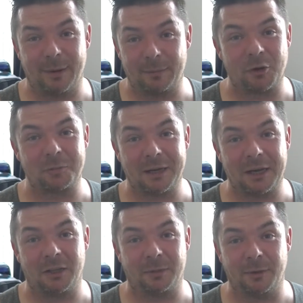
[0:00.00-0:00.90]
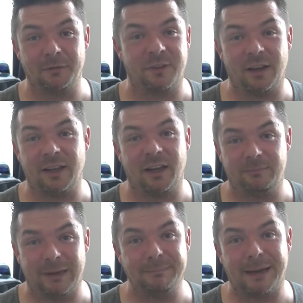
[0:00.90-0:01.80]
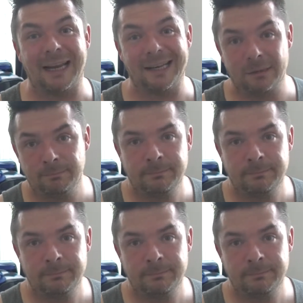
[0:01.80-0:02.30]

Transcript: I broke my collarbone falling off my bike.